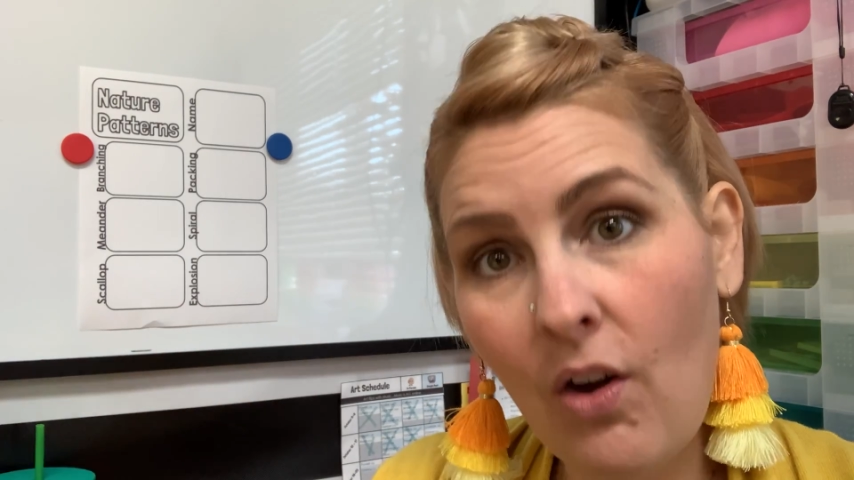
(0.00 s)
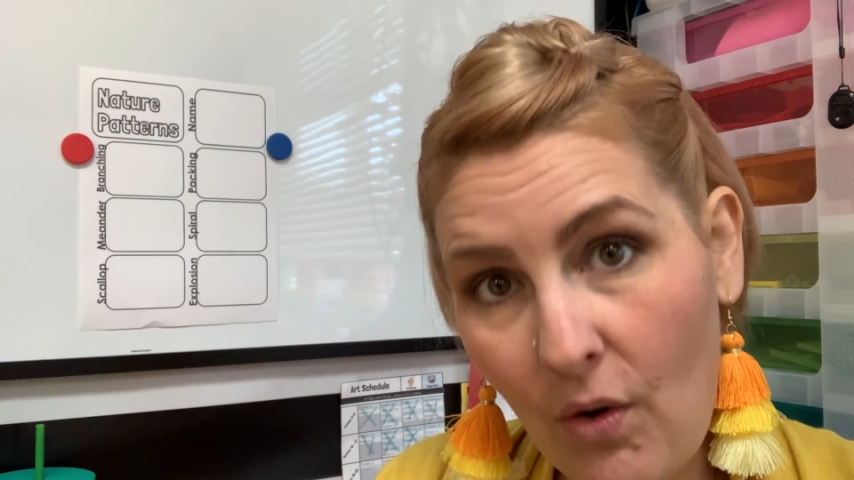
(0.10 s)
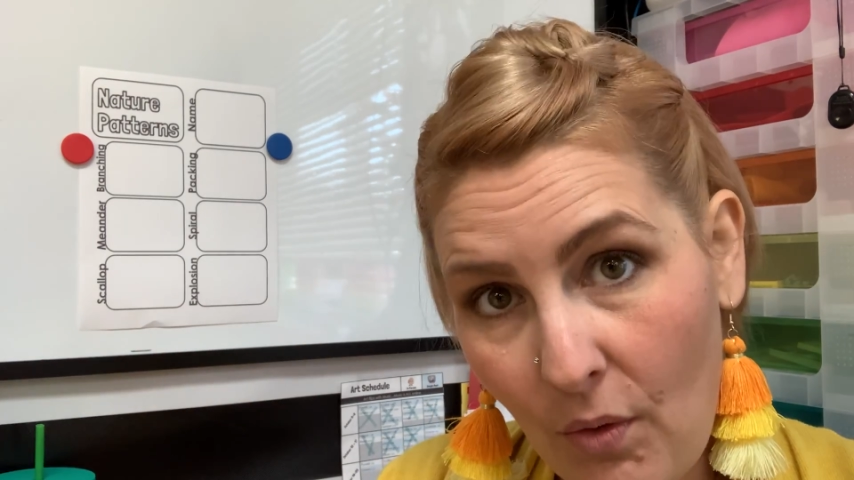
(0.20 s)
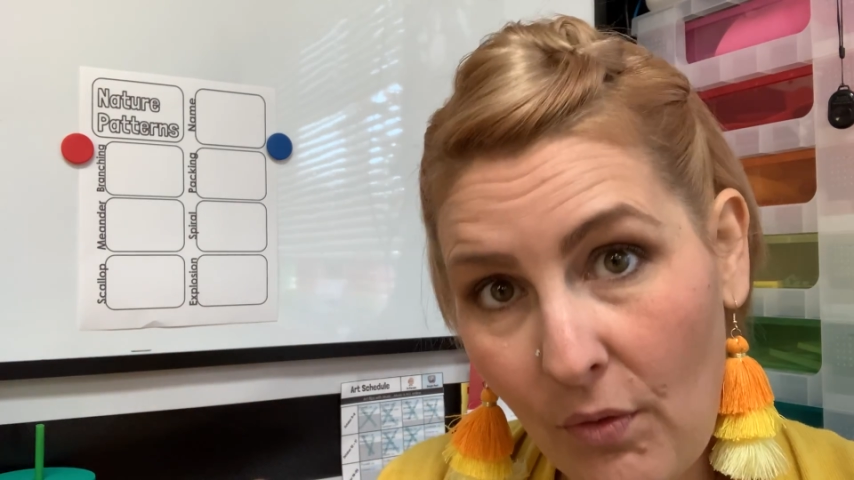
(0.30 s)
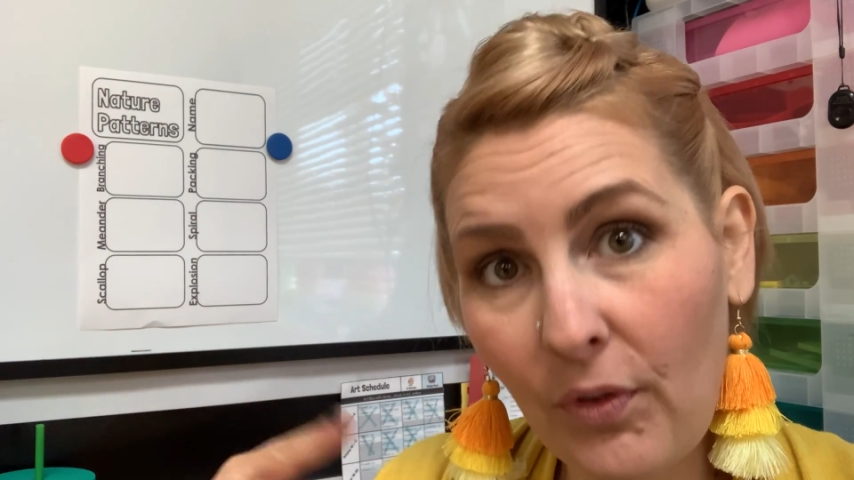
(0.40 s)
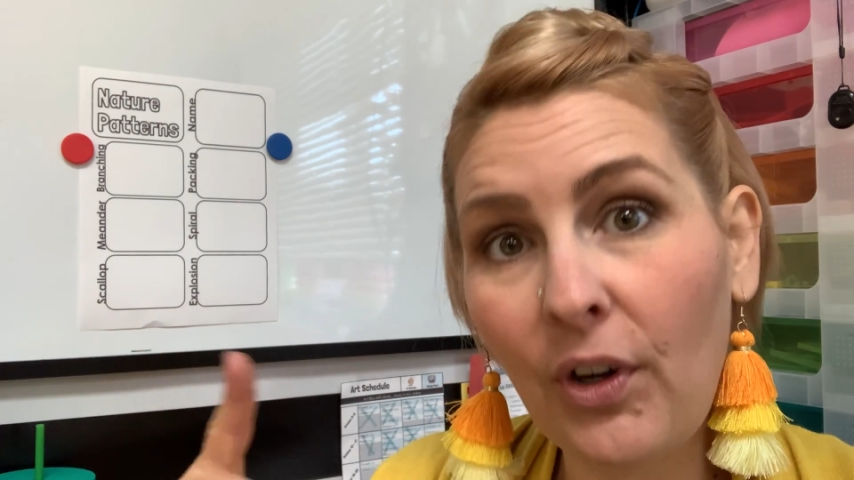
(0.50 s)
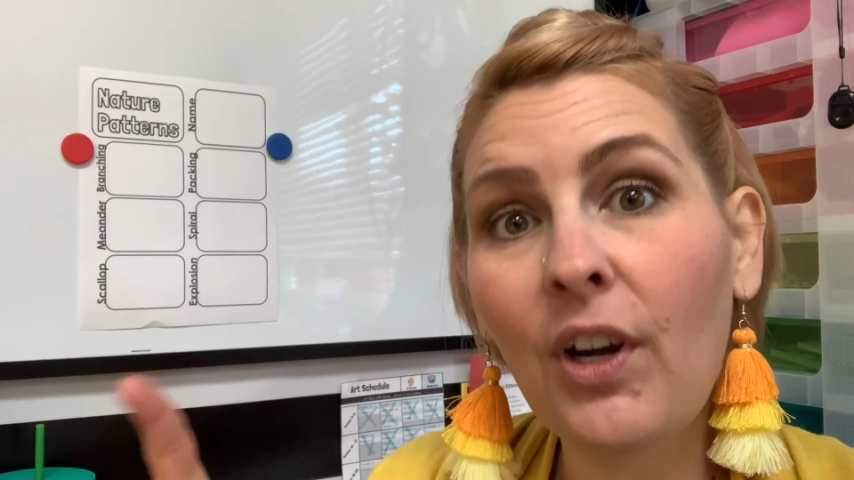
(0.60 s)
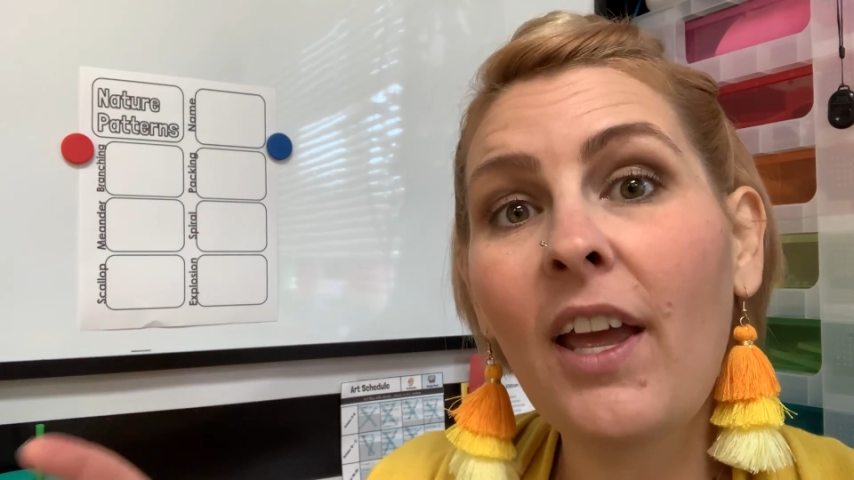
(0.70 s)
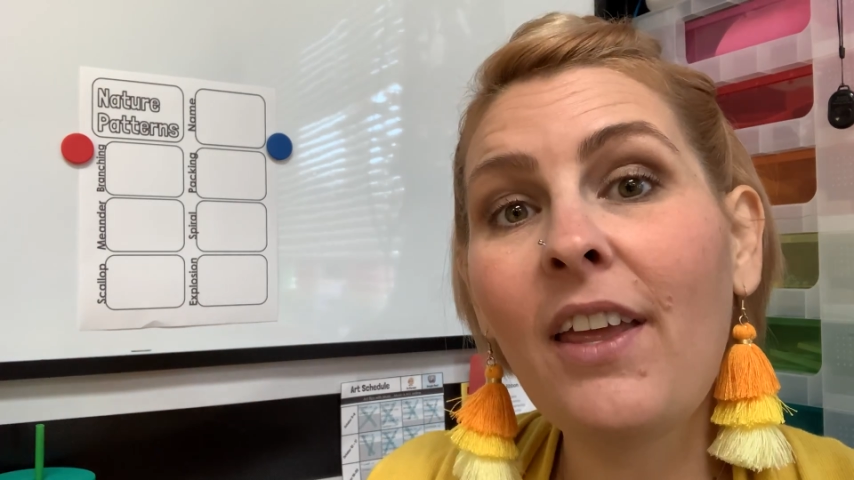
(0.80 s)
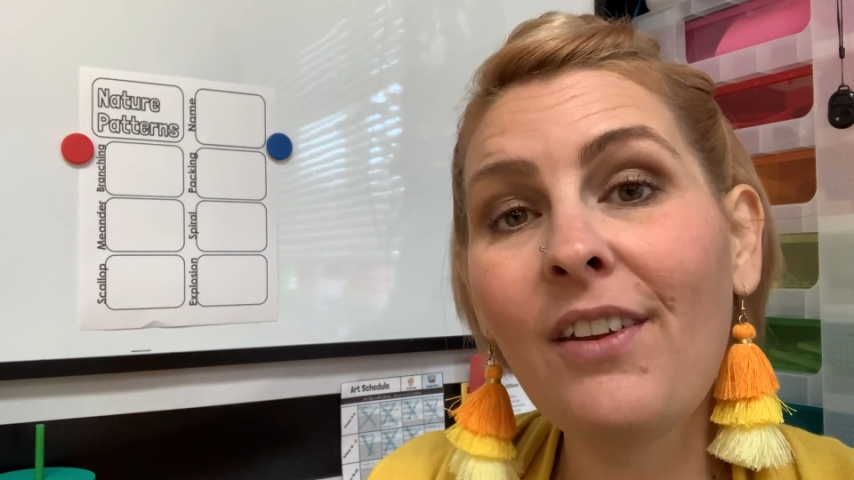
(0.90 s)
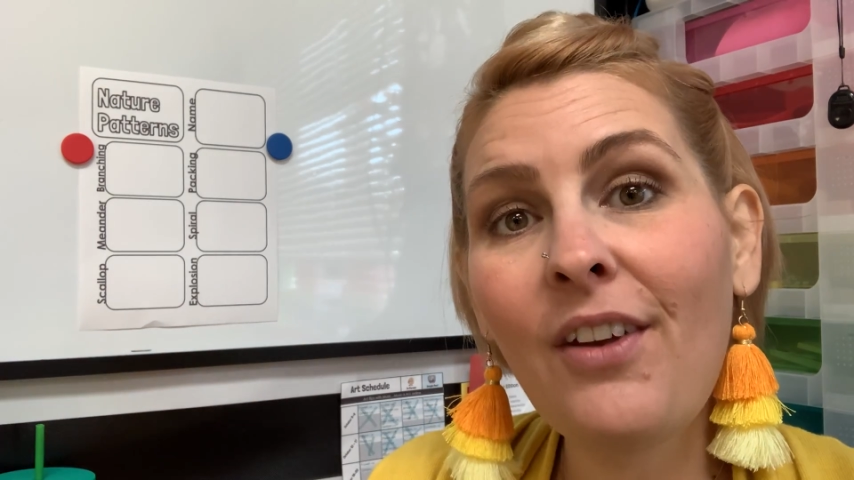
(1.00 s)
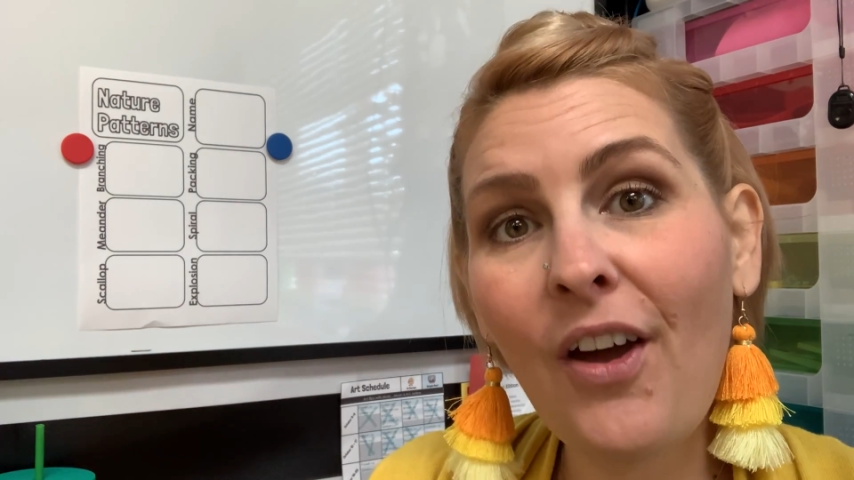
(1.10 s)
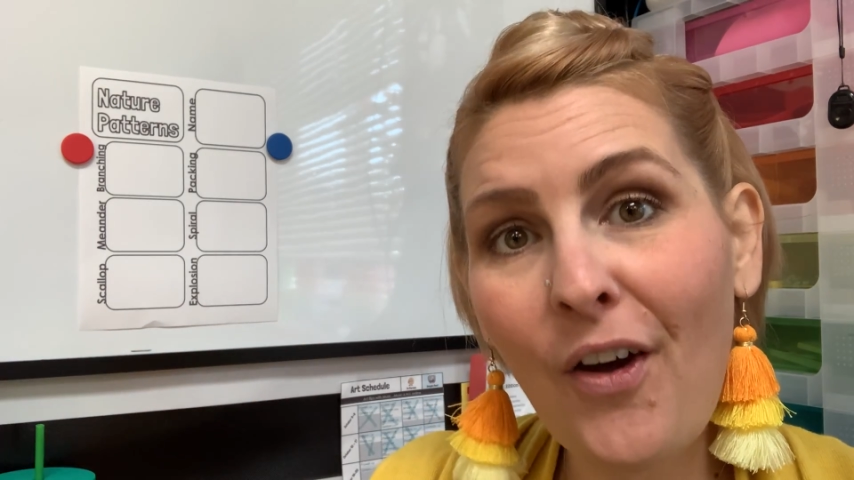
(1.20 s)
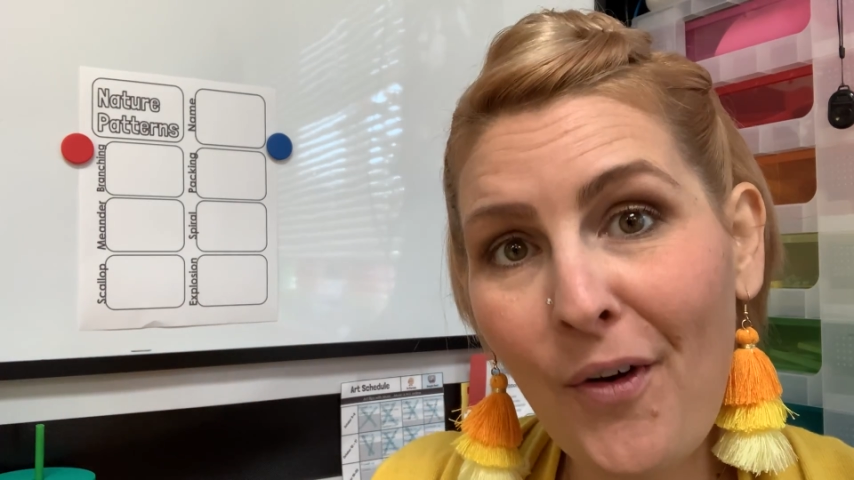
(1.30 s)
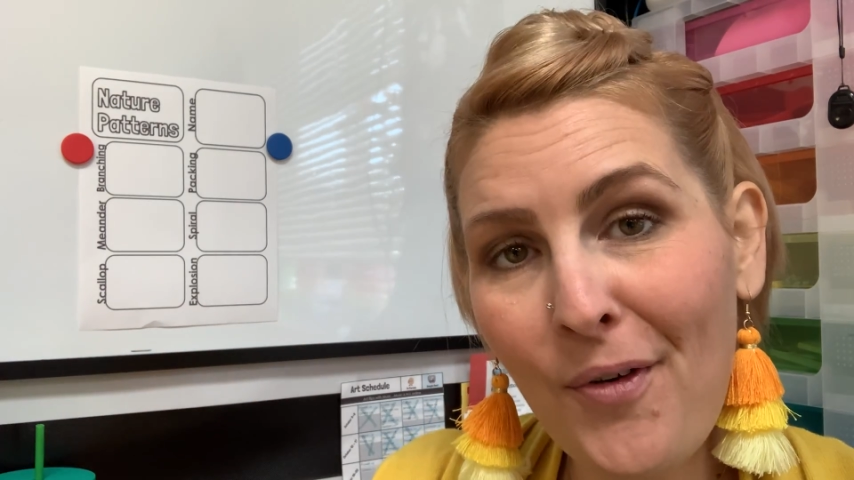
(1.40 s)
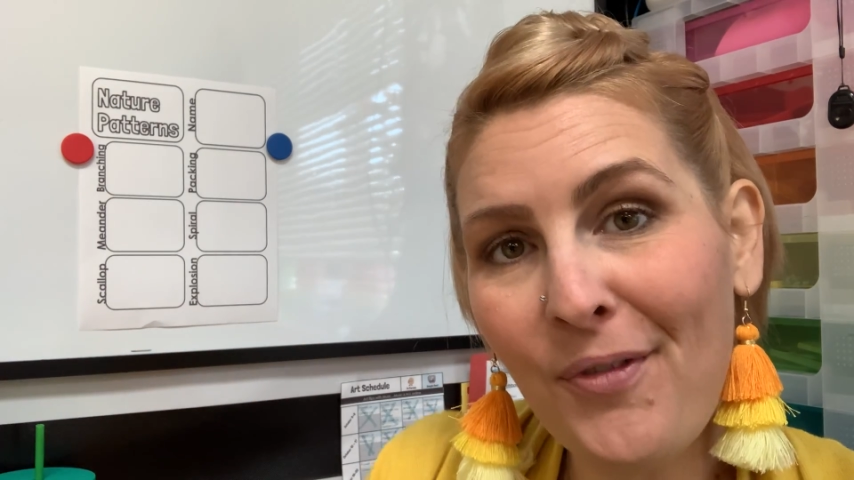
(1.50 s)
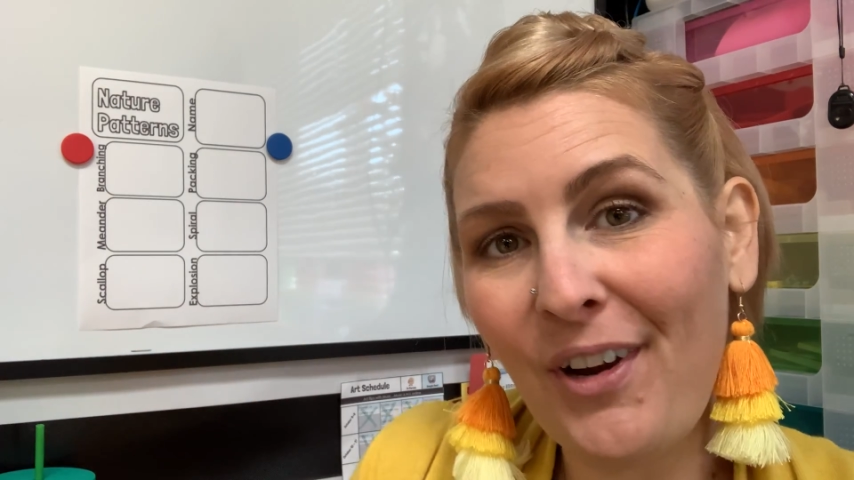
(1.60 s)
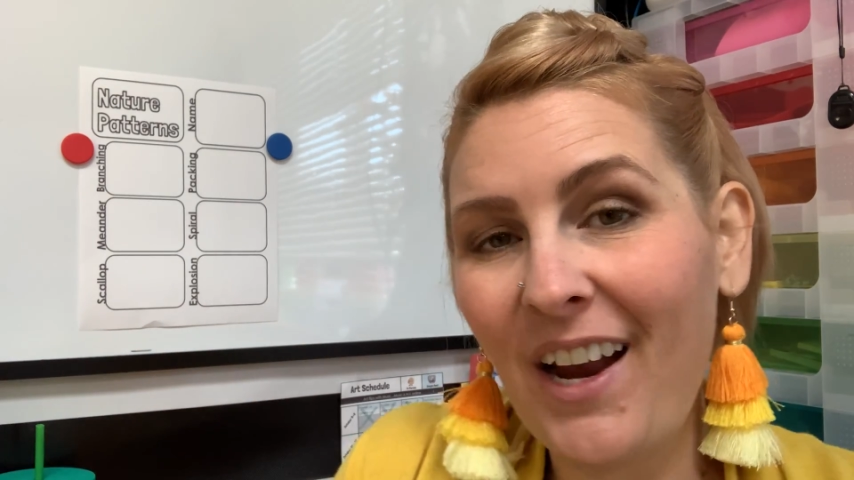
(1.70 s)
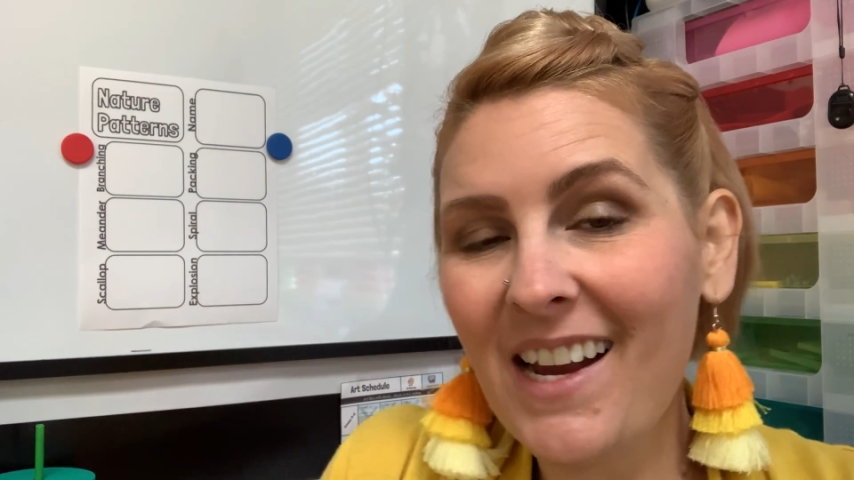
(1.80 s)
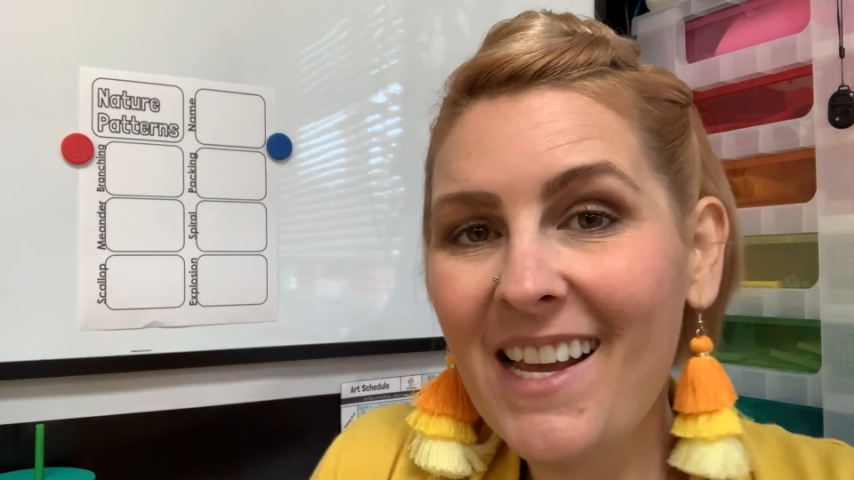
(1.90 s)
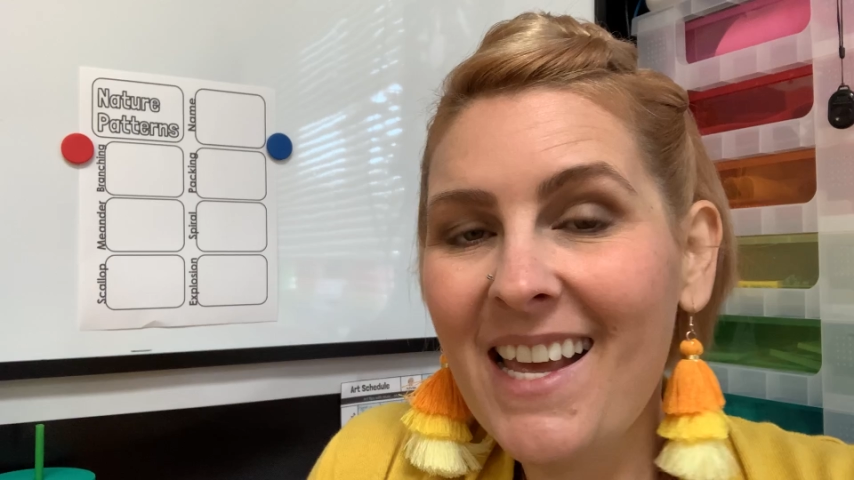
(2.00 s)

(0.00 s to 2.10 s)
over and over.